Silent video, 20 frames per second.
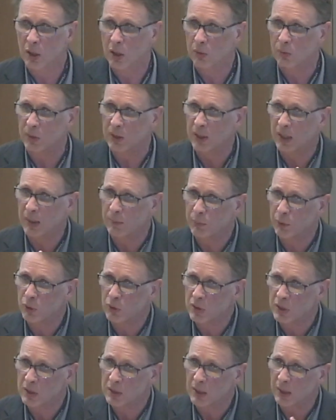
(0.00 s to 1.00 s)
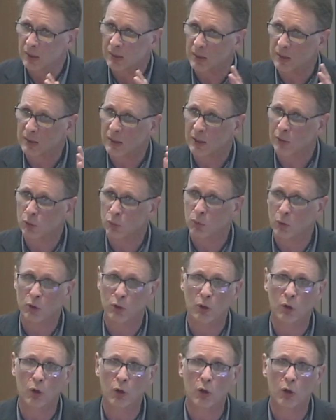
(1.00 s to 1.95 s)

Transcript: What happens is that they tend to occur